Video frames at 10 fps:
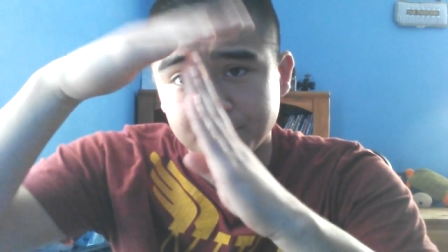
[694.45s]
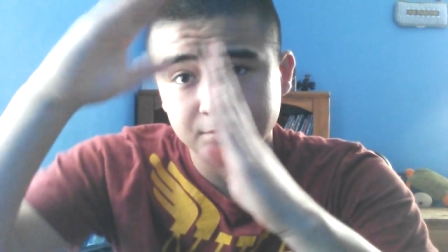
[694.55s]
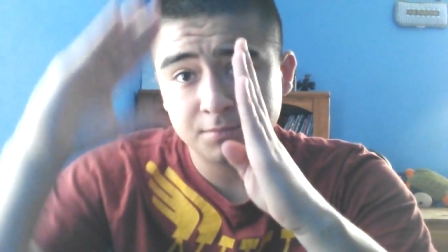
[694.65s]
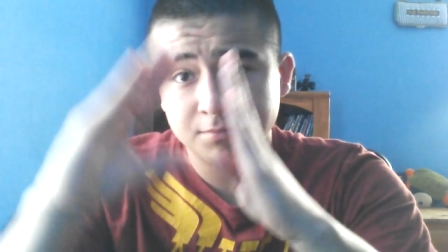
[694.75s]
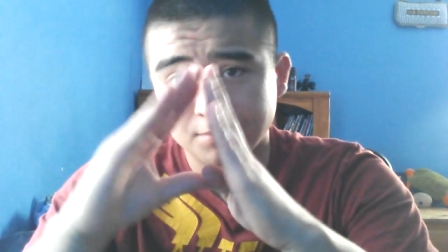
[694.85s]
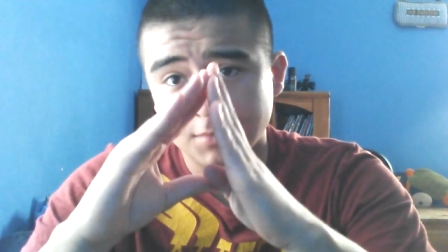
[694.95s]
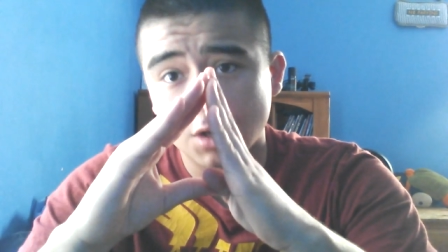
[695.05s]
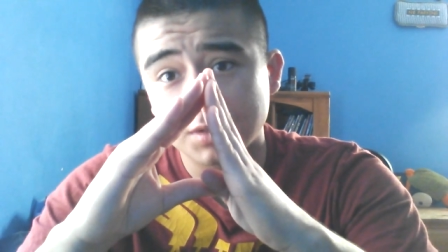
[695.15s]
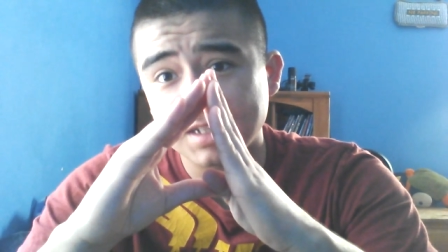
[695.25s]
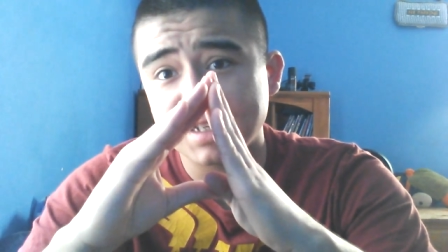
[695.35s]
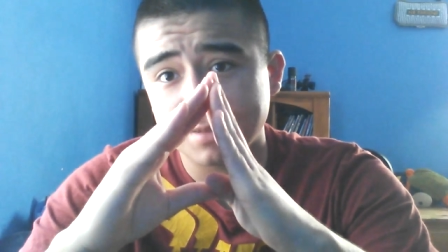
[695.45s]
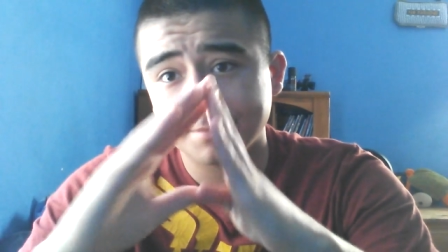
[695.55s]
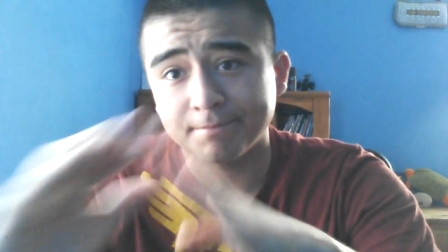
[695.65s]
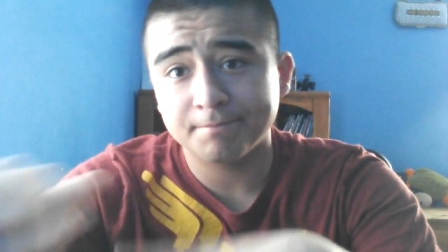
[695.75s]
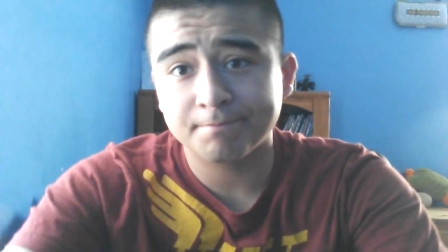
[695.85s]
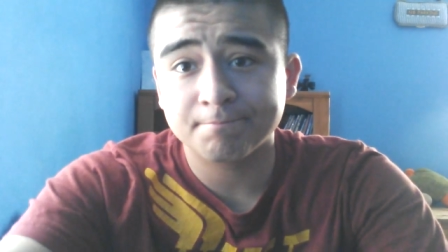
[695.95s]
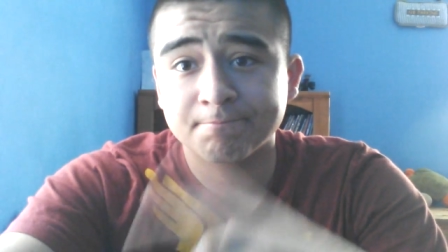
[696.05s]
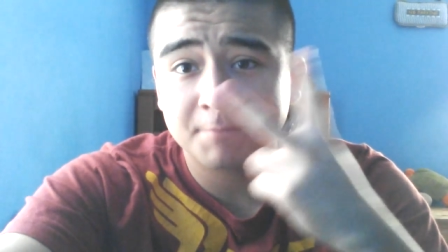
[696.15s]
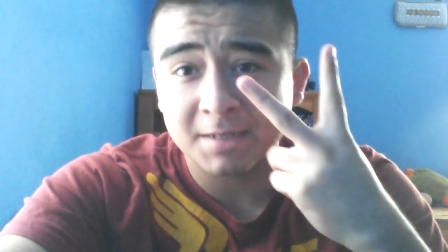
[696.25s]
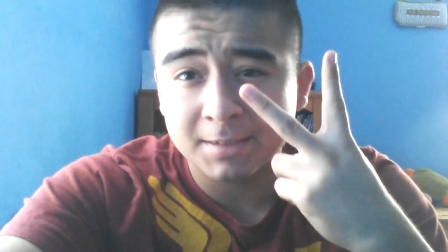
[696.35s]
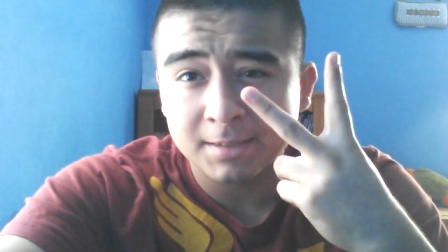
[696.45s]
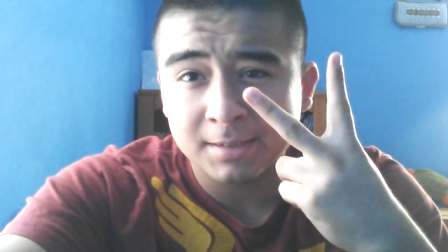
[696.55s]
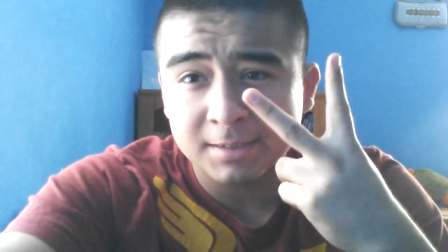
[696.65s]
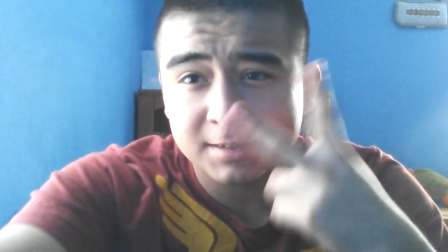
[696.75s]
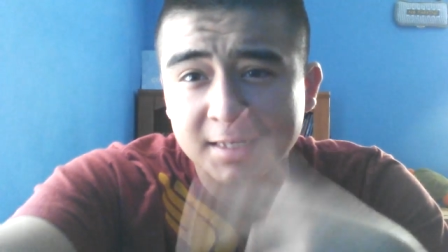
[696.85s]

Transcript: OTD. Stay classy.